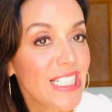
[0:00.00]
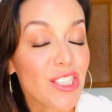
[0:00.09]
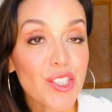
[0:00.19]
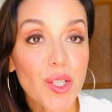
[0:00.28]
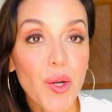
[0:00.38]

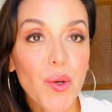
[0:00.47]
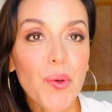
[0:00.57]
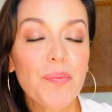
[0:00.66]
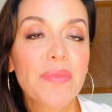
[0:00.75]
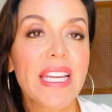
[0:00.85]

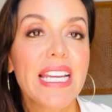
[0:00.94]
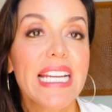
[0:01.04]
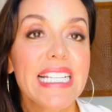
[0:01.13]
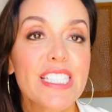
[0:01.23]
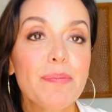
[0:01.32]
So,
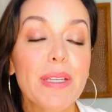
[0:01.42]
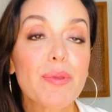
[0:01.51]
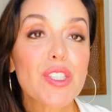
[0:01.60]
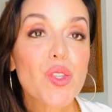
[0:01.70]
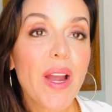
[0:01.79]

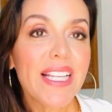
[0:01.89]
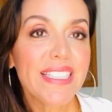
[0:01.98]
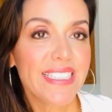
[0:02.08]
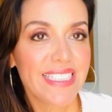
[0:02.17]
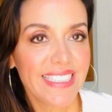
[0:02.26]

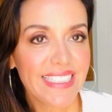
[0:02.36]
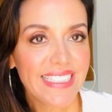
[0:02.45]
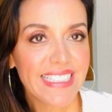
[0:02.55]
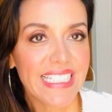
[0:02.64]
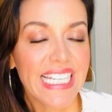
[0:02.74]
spirituality,
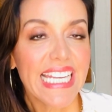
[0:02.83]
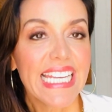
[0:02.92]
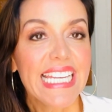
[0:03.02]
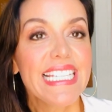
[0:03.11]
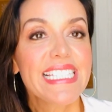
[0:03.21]

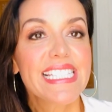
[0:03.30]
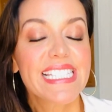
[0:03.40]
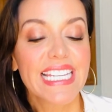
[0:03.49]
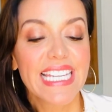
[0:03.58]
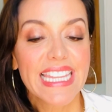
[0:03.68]
it's
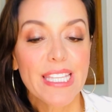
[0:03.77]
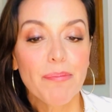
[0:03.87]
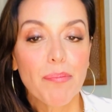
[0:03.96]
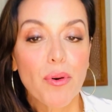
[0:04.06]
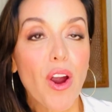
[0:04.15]
the
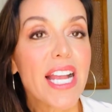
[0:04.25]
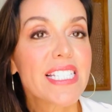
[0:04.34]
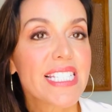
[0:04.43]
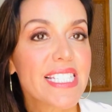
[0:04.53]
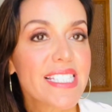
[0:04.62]

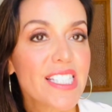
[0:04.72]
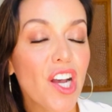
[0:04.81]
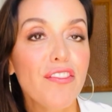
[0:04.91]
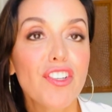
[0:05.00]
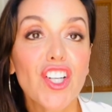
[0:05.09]
process
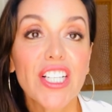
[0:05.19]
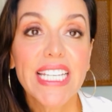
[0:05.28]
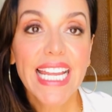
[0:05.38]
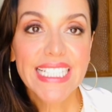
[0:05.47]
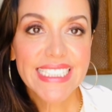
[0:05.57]
of
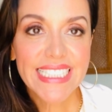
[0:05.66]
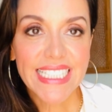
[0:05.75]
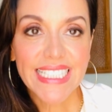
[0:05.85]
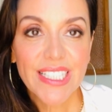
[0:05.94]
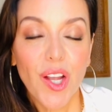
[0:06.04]

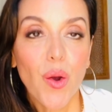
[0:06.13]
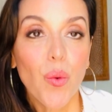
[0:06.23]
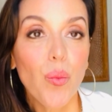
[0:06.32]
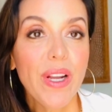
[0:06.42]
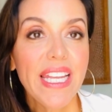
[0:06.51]
connecting
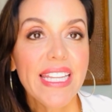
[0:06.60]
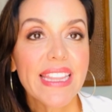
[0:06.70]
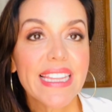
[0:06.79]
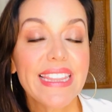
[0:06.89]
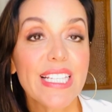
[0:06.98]
with
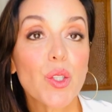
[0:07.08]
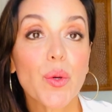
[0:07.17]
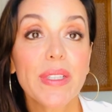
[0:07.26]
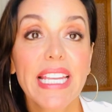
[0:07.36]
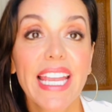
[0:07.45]
the
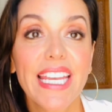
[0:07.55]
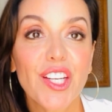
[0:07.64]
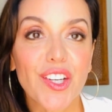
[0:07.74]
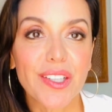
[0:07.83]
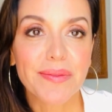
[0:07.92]

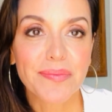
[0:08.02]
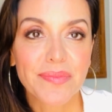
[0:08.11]
Creator,